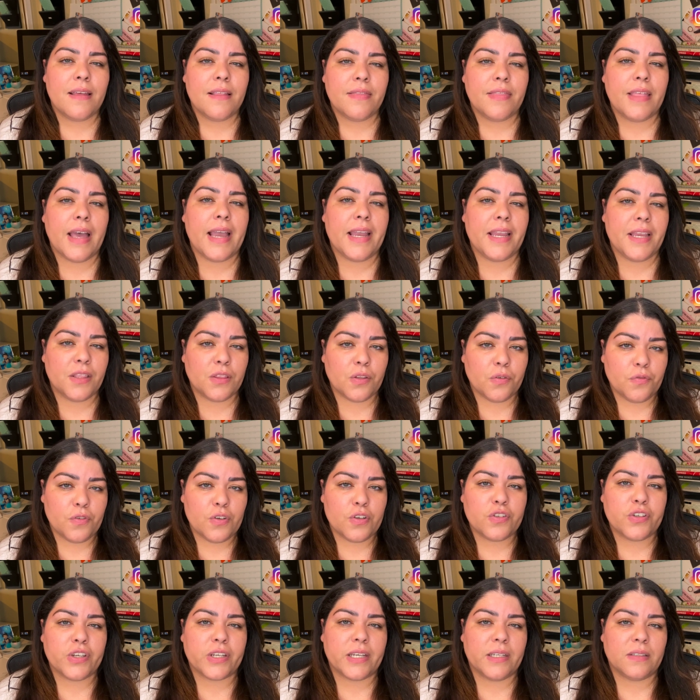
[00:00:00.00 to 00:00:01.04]
that in the
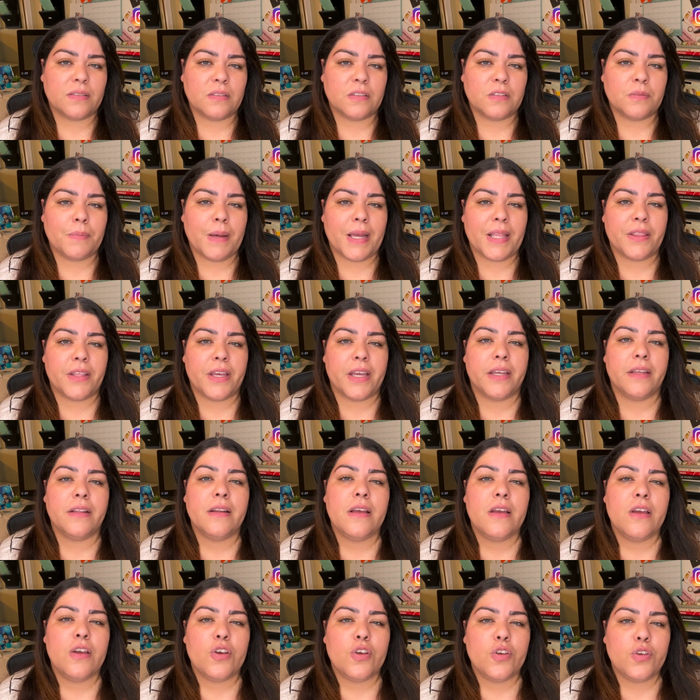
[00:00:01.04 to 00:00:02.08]
future gets suspended,
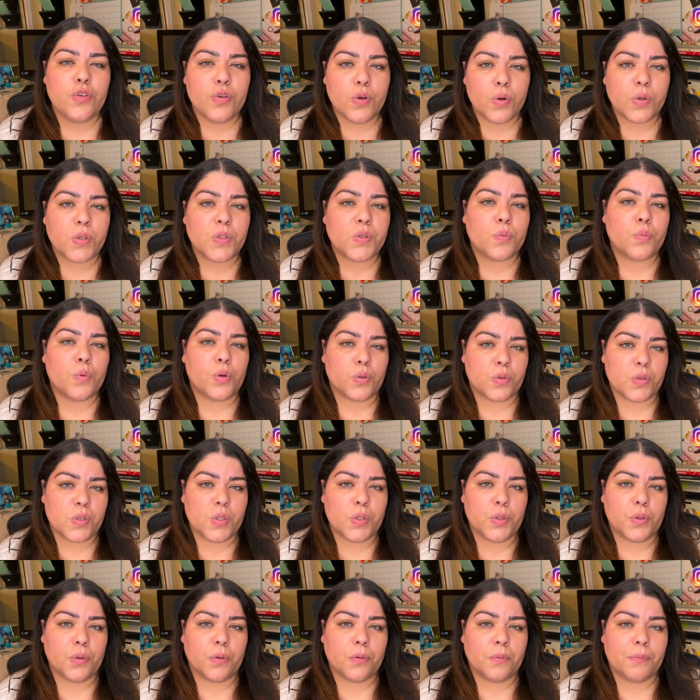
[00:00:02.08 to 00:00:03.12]
yours will
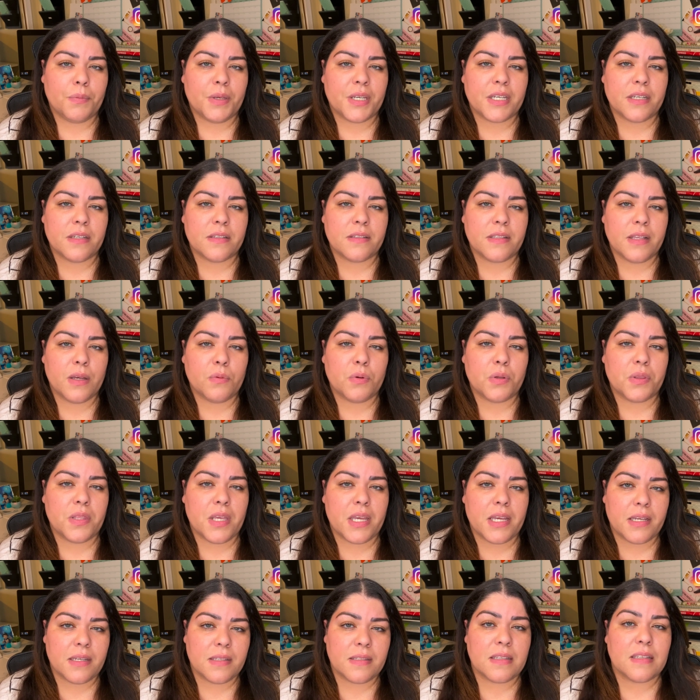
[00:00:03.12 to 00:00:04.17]
too because they will
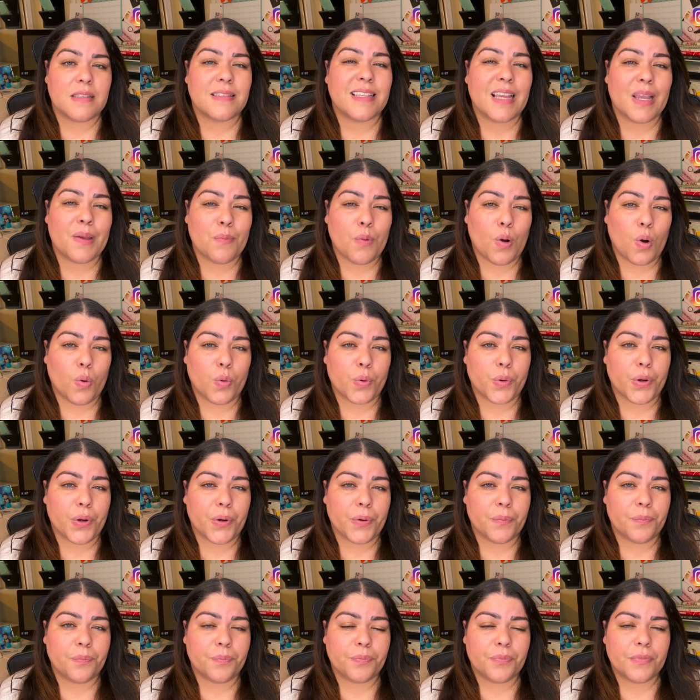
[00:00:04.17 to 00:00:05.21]
think it's the same
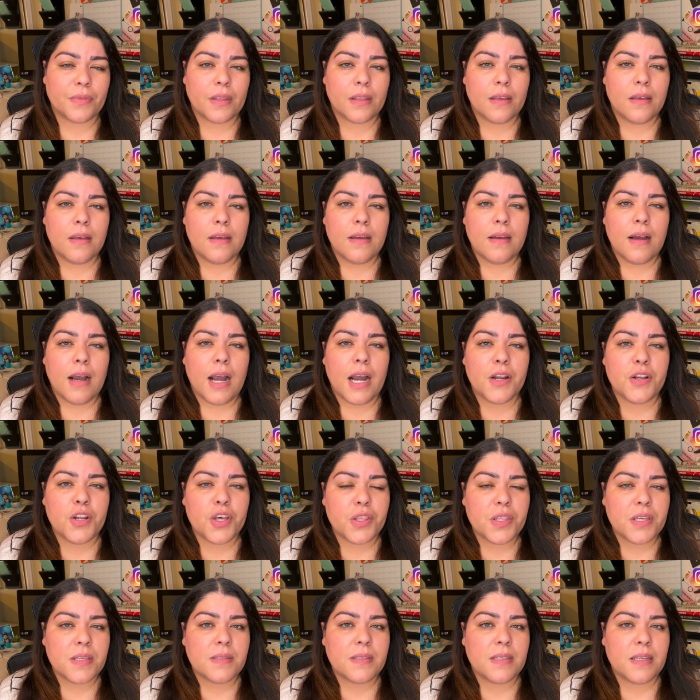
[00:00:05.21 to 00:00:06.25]
owner.
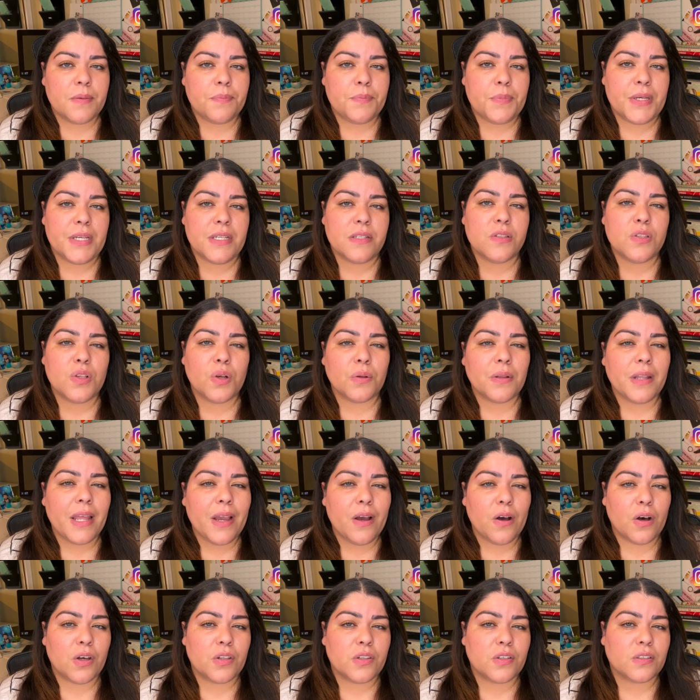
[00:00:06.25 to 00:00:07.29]
Another tip is don't
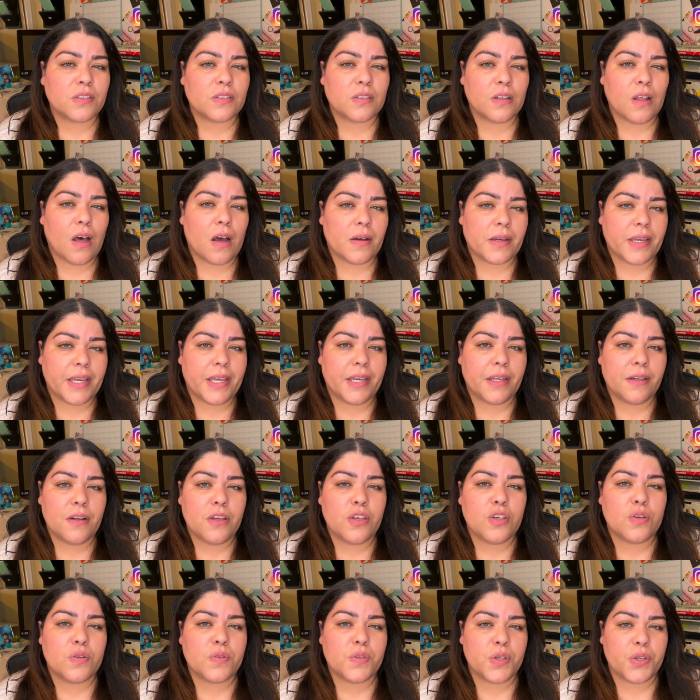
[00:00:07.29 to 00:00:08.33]
let others log in
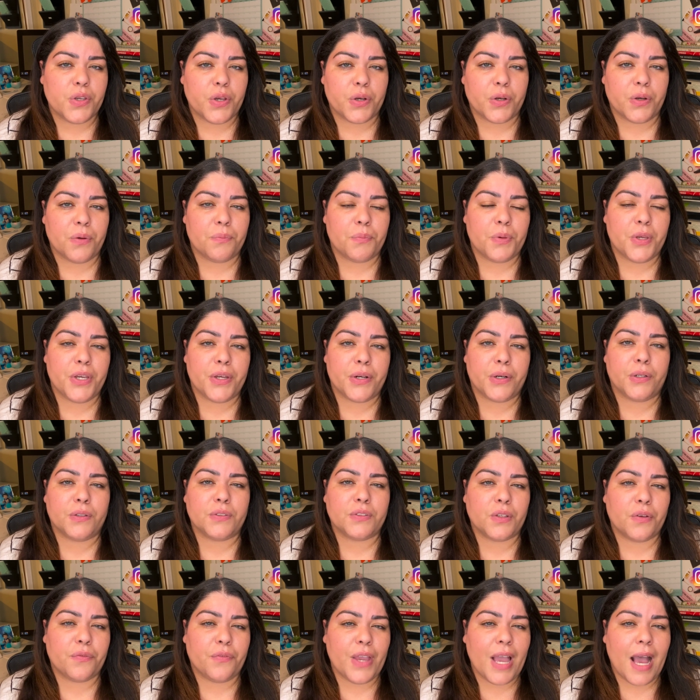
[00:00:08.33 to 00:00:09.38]
using your computer.
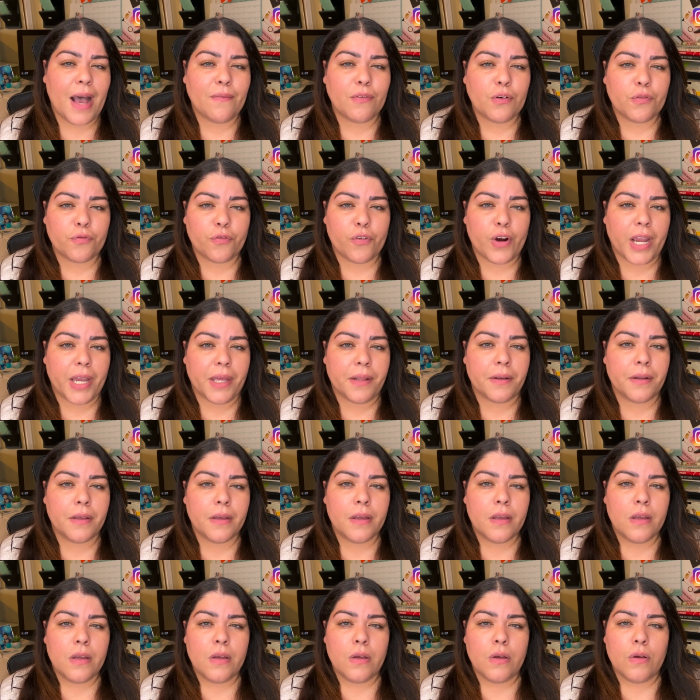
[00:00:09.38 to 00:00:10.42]
So if you have a friend
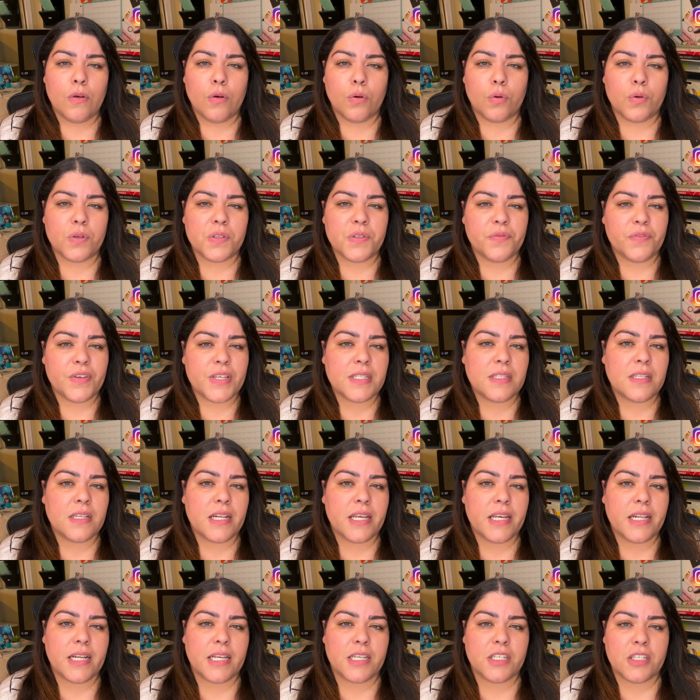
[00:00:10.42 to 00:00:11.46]
who is
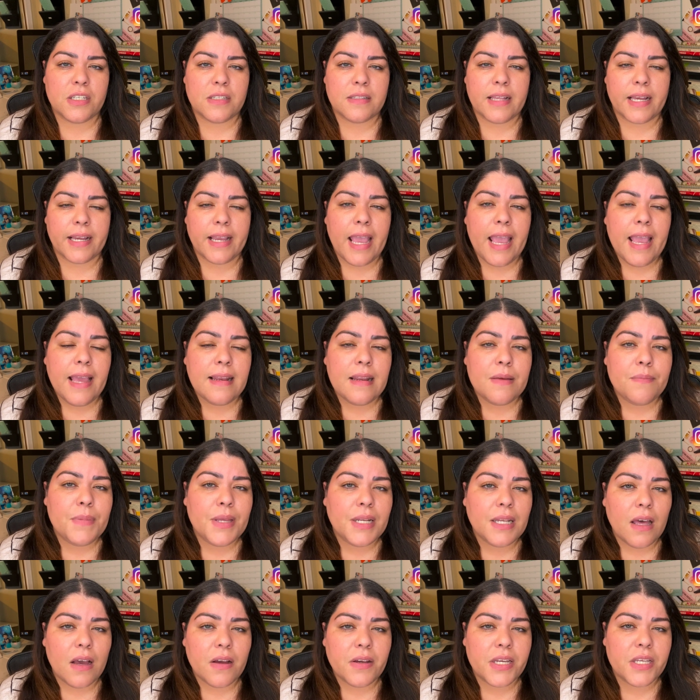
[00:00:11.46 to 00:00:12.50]
visiting and she's like, hey, let
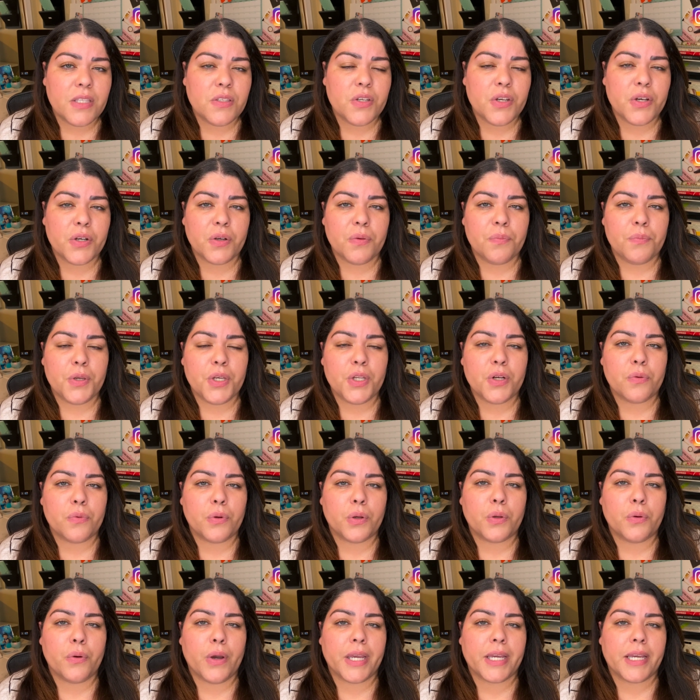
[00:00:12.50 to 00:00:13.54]
me log into your computer
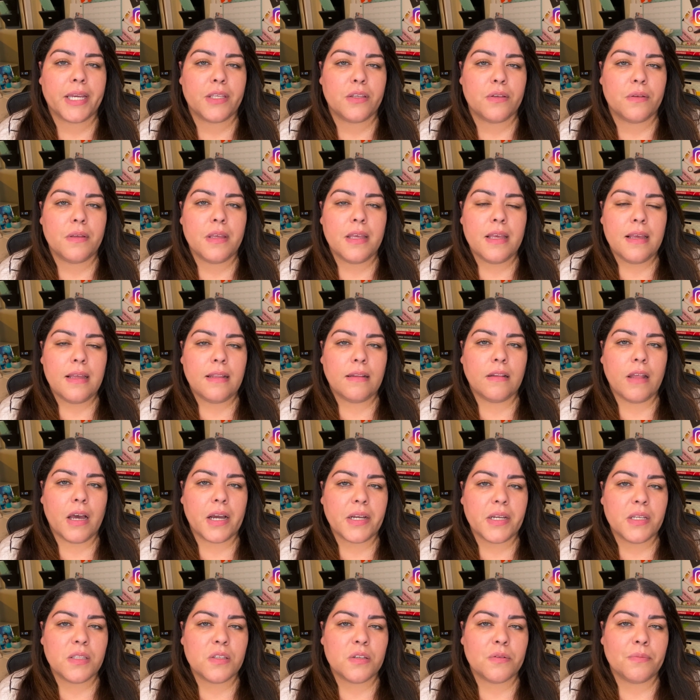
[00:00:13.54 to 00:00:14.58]
real quick and
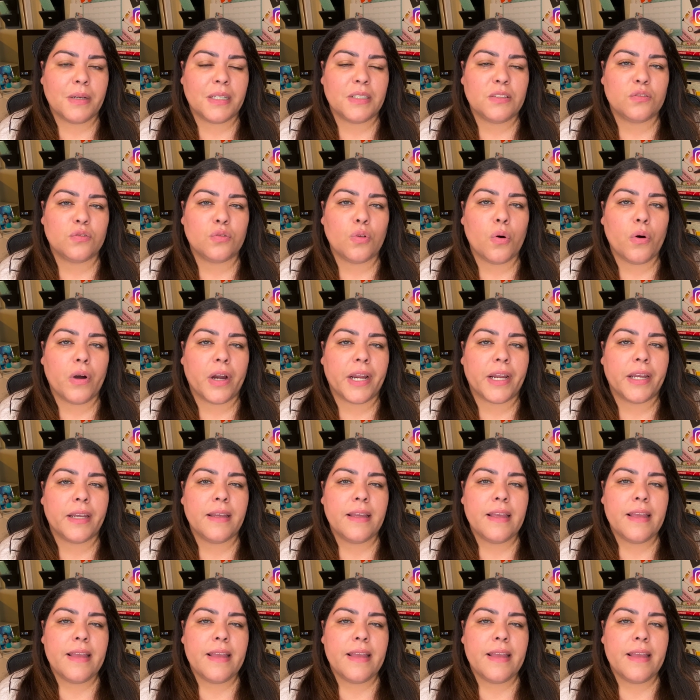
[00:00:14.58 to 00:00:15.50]
log into my store.